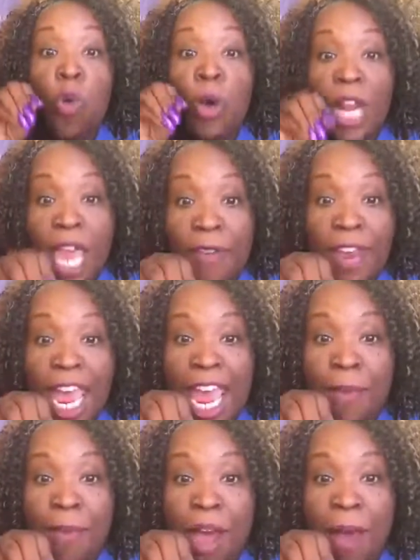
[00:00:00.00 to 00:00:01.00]
whatever,
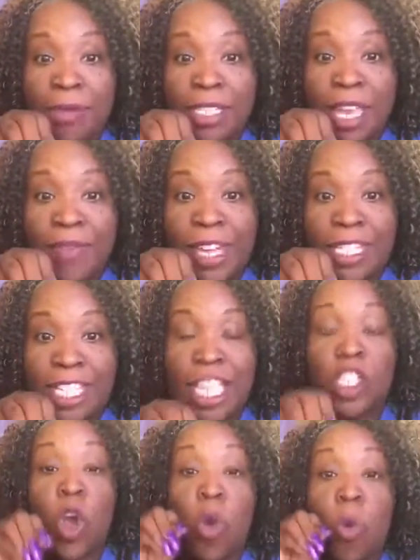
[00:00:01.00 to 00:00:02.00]
hey mom
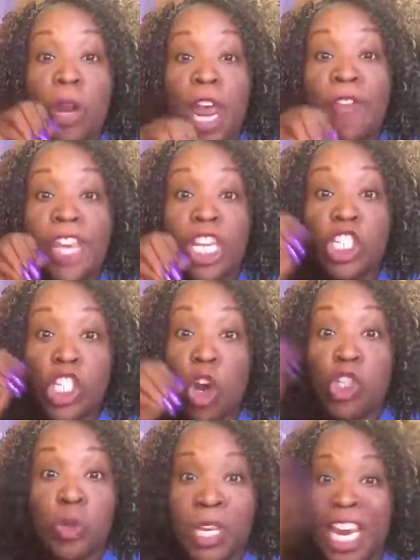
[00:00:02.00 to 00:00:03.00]
76, whatever he
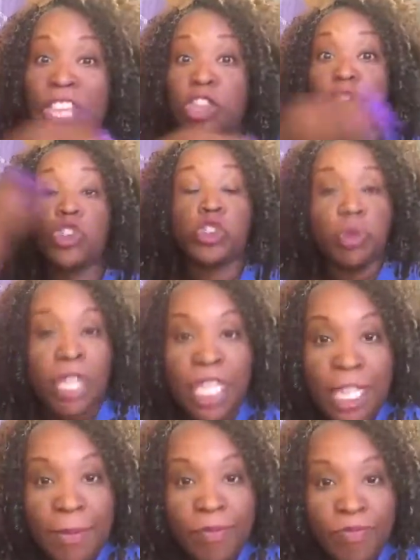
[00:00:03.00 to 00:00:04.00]
shows you in your
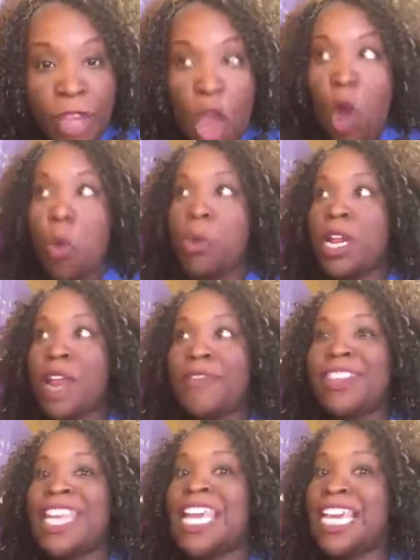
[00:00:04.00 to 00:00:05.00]
dream,
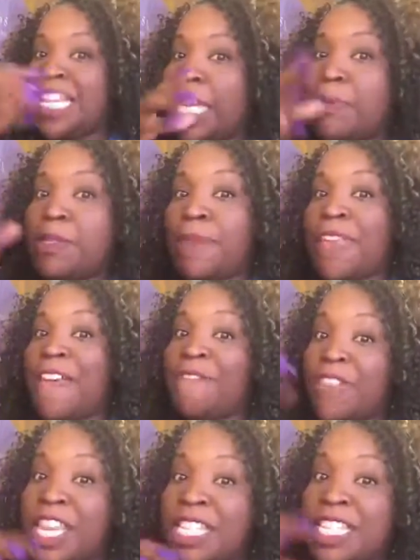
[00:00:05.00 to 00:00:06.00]
whatever the glimpse of that
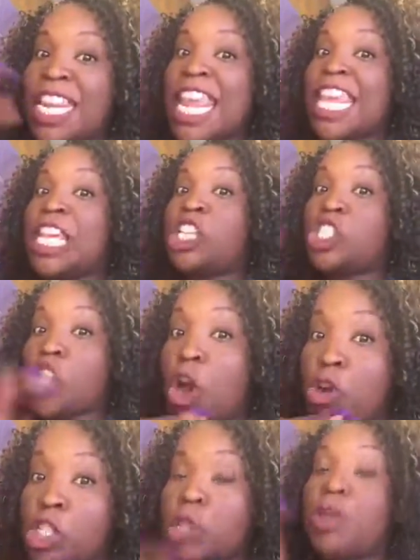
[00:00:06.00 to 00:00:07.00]
vision he
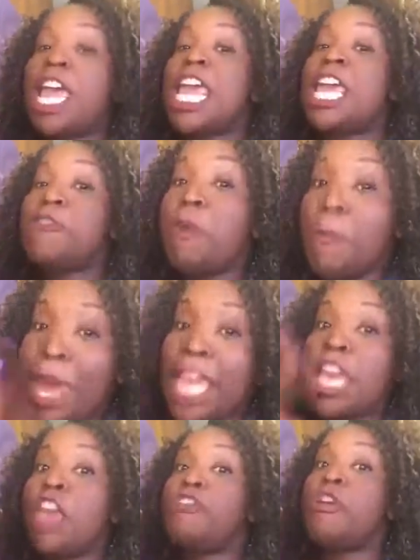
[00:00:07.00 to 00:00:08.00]
shows you, he will
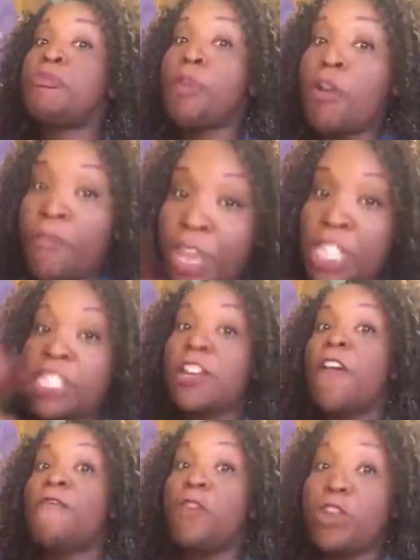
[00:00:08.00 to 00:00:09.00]
make the provision
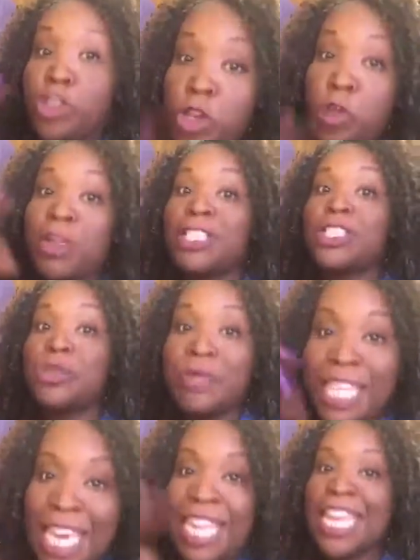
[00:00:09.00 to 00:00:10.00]
for you to
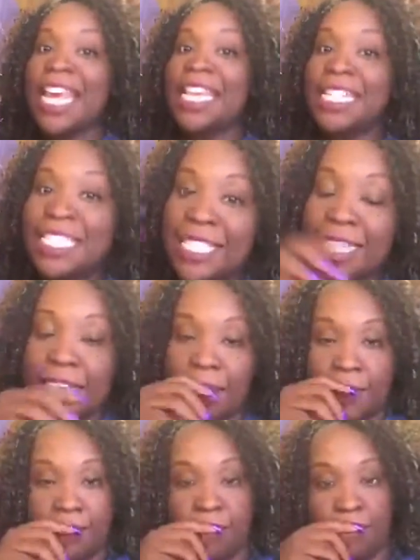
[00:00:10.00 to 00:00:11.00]
get it
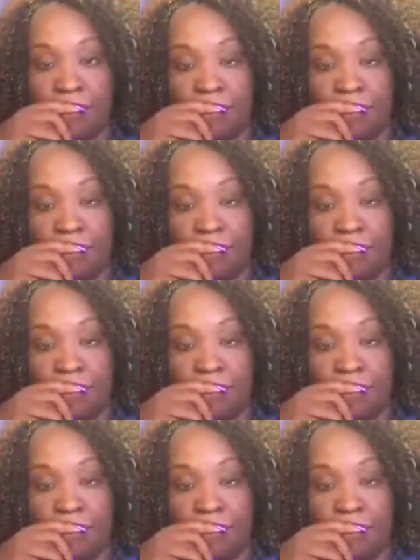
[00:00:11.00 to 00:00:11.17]
done.